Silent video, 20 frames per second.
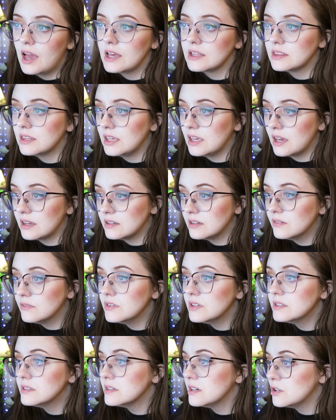At the end
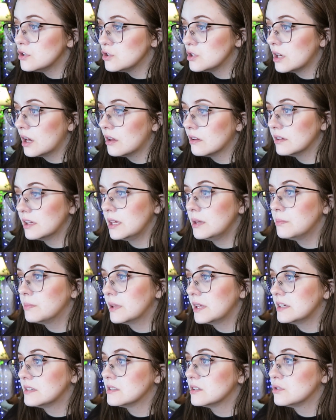of the seashell, he
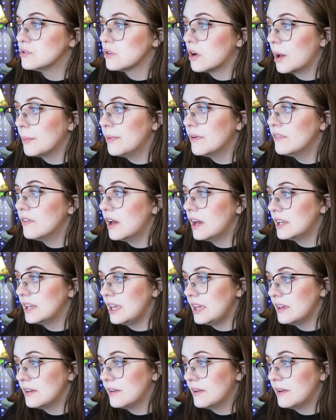placed a drop of
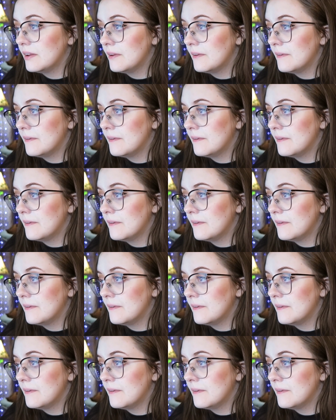honey,